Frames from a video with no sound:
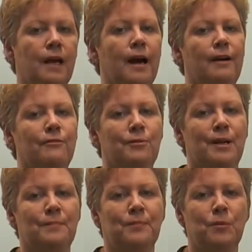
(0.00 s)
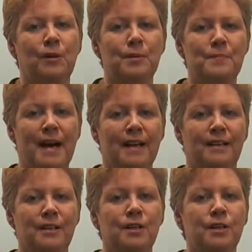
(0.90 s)
Hi everyone, welcome back.
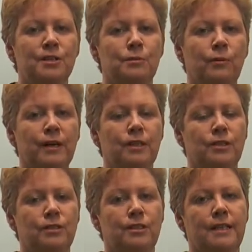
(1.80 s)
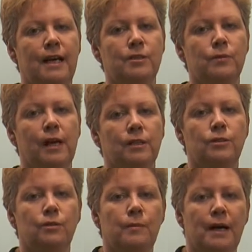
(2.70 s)
So what we're going to do today is we're going to
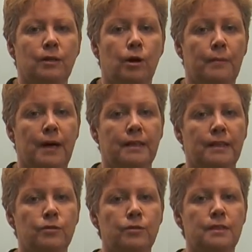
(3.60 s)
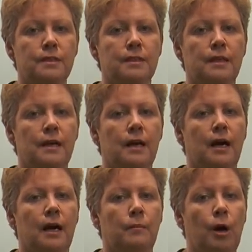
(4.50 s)
talk about compound interest,
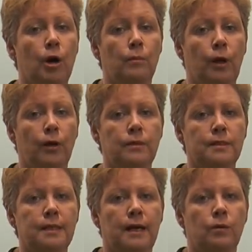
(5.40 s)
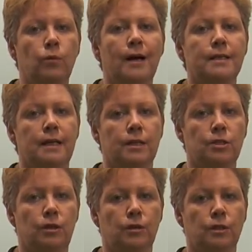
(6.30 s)
home loans, and why it takes
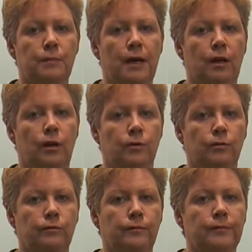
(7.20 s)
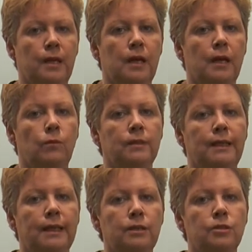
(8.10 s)
so long to pay a loan off. And what the
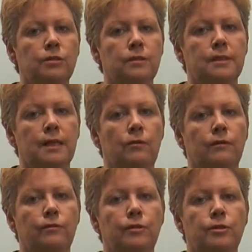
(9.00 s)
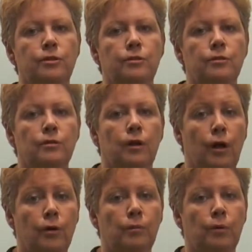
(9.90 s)
lenders do is they refer to
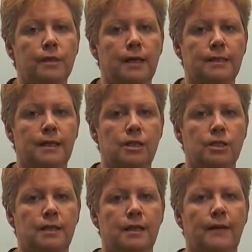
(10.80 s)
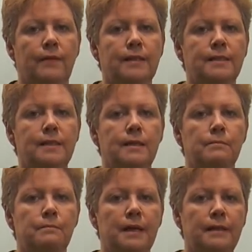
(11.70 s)
loan amortization, and that's the
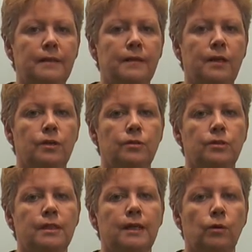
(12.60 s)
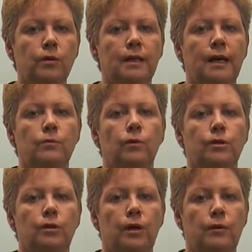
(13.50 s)
method that they use to calculate what
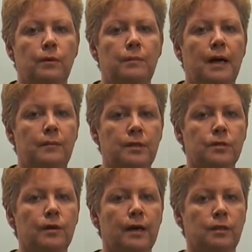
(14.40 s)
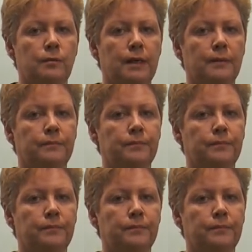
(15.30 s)
your loan repayment is going to be.